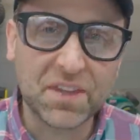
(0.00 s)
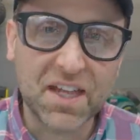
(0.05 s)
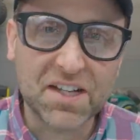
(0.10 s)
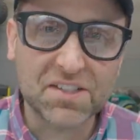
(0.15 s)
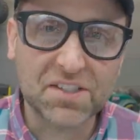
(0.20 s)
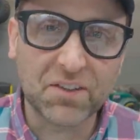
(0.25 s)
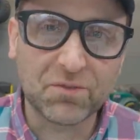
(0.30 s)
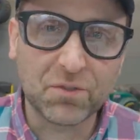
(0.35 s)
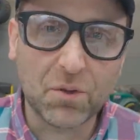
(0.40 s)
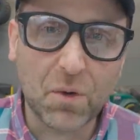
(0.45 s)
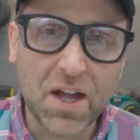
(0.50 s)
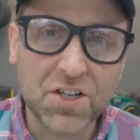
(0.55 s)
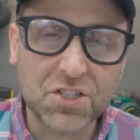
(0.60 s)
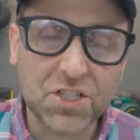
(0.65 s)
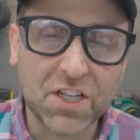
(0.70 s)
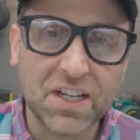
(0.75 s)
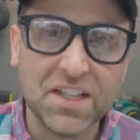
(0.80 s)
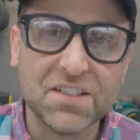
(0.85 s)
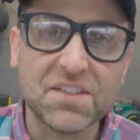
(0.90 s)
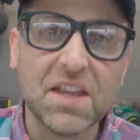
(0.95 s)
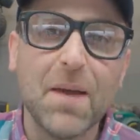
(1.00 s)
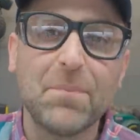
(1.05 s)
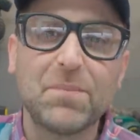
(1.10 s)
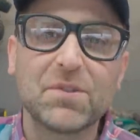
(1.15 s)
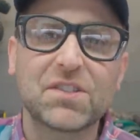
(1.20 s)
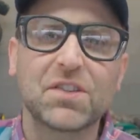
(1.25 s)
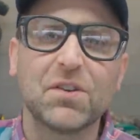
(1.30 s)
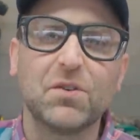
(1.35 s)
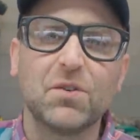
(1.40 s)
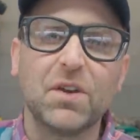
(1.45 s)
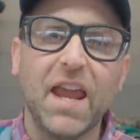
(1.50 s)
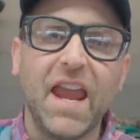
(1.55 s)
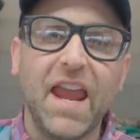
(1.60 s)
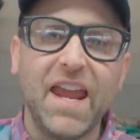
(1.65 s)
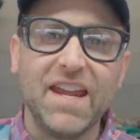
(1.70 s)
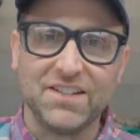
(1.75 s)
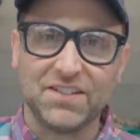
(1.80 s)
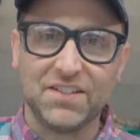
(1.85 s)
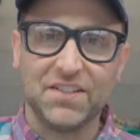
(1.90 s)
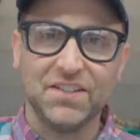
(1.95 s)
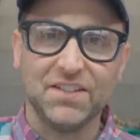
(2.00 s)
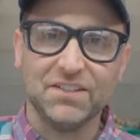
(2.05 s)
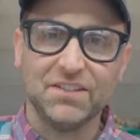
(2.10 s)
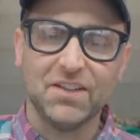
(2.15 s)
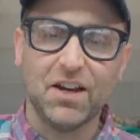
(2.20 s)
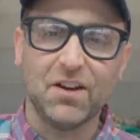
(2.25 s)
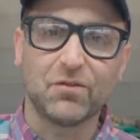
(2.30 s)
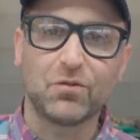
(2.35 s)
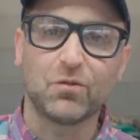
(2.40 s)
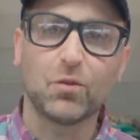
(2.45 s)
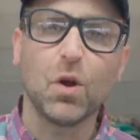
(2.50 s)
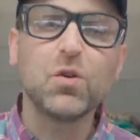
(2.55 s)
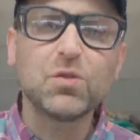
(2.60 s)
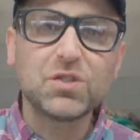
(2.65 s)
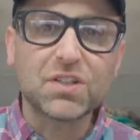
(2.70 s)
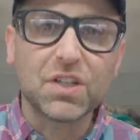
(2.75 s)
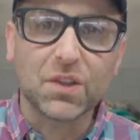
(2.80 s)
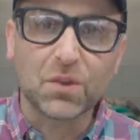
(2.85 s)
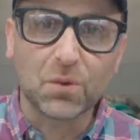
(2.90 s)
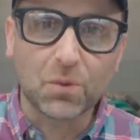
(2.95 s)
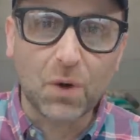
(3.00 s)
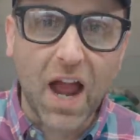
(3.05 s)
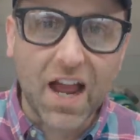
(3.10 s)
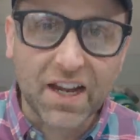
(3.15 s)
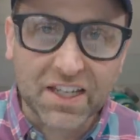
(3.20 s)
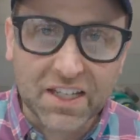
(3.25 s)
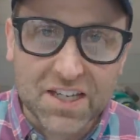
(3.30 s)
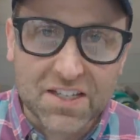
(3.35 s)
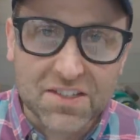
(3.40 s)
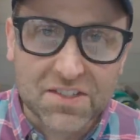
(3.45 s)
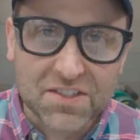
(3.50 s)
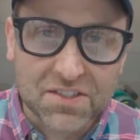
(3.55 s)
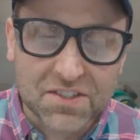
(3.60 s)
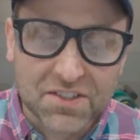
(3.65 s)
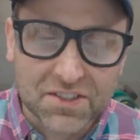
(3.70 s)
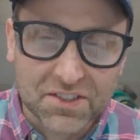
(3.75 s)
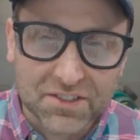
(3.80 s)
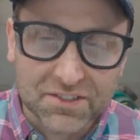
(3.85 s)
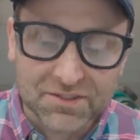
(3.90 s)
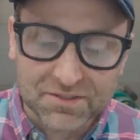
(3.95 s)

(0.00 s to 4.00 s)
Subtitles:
Thanks again for watching. It's episode 8 of Road to the Rockies.